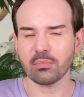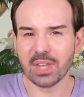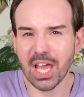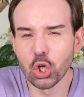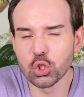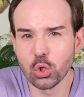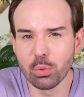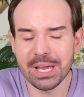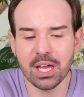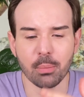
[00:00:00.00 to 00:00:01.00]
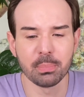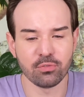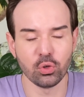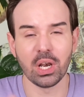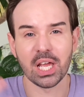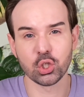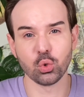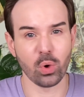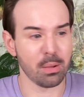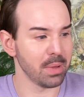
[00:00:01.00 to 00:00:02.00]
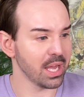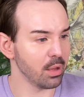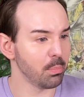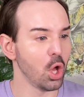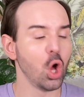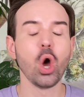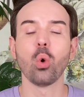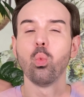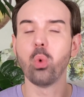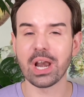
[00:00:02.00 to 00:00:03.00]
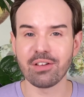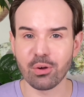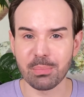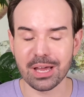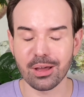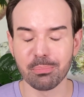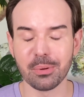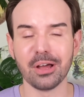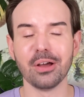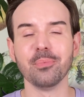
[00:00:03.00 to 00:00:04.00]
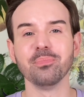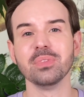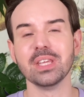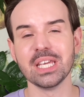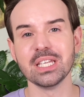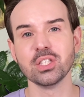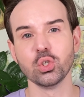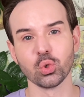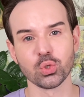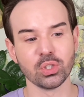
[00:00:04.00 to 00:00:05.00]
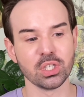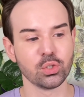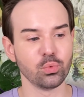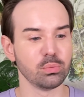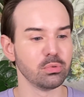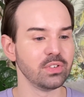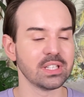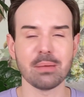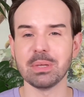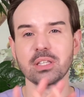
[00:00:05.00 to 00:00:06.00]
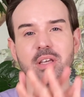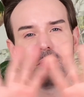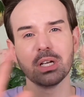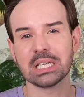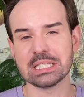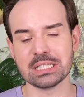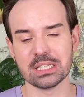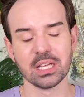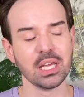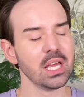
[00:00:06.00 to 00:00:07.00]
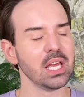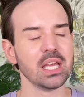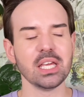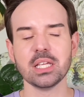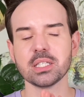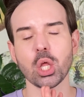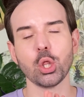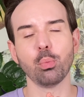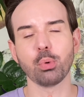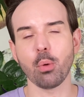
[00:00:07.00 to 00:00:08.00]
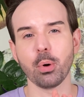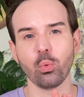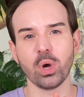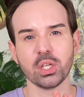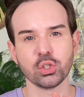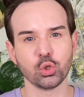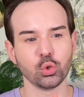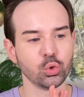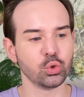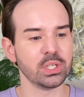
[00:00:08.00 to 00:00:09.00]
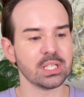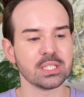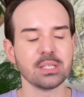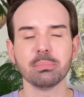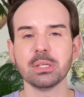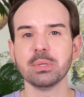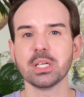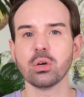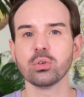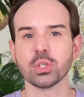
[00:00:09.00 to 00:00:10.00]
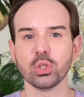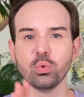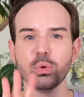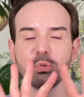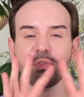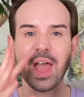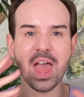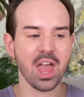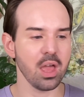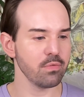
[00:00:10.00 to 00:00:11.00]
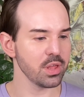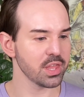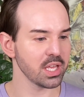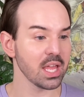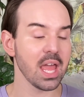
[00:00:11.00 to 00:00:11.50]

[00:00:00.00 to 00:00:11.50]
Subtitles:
And also your makeup, if you like to wear makeup, whatever makeup it is, you also need to remove it. I mean, double cleansing is the proper way to do it, simply because you remove everything,